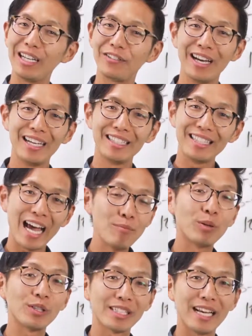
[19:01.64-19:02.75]
if
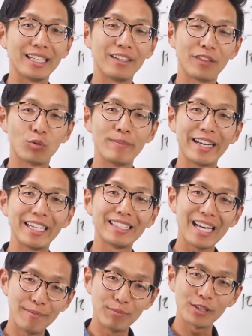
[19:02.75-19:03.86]
the remaining
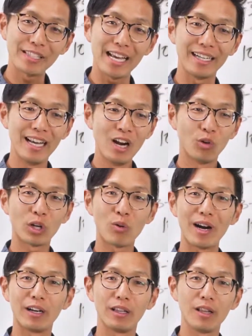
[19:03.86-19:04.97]
10%
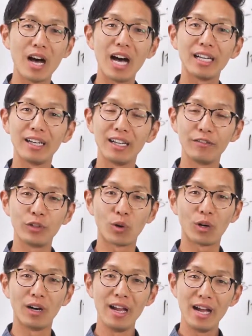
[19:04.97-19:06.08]
require a lot of
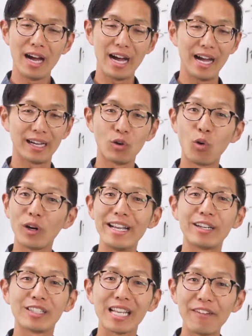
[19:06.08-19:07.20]
your
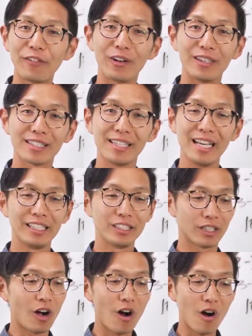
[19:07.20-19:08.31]
coordinator's efforts to
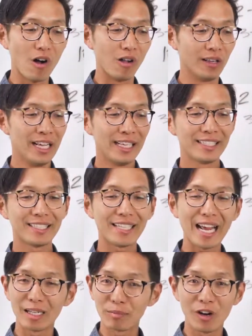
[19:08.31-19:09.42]
call,
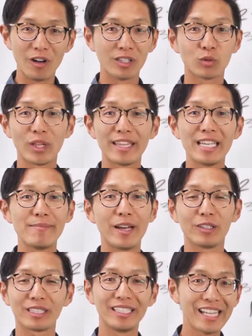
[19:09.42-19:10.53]
set up calls with
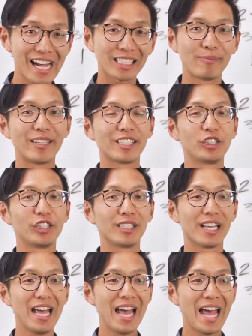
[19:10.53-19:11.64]
emails and text messages,
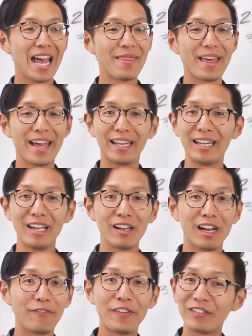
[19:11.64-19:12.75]
and then
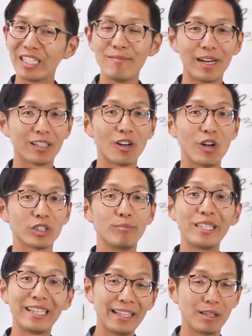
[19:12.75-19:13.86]
a 15-minute call to
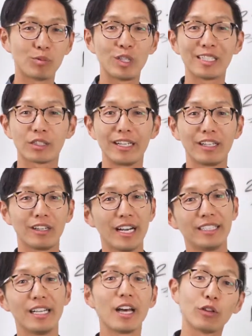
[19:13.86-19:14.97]
begin the pre-screener and
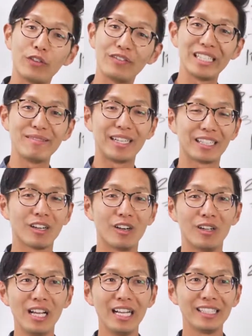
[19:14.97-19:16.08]
another 15-minute
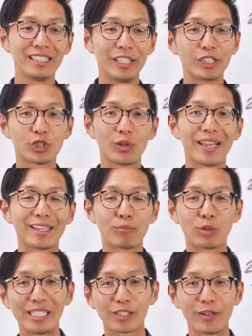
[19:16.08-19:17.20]
call to ensure that the
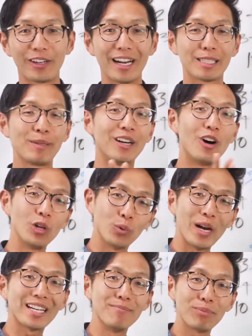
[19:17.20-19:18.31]
pre-screener has been all the
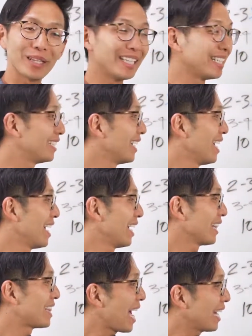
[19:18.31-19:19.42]
way completed,
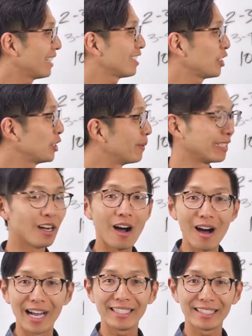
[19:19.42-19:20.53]
that is human
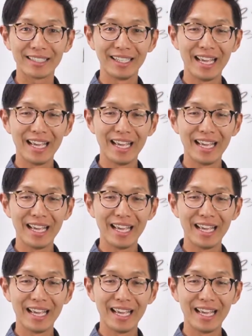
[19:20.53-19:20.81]
cost